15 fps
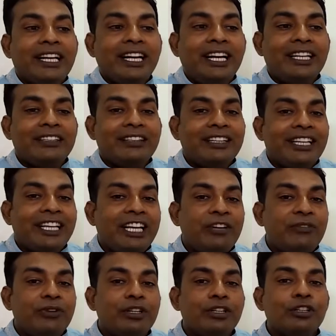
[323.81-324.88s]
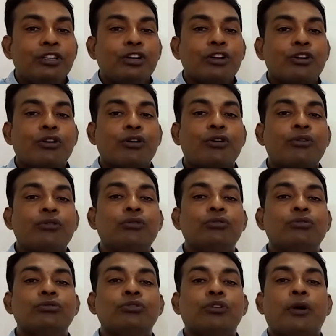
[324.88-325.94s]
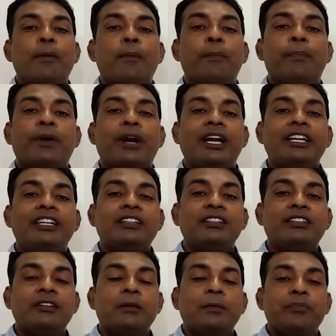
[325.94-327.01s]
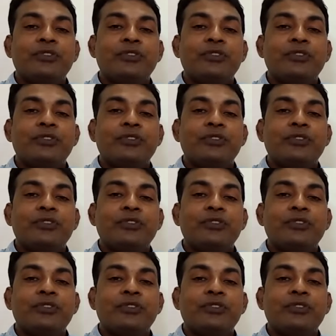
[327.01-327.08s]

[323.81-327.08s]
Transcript: it even grew brighter,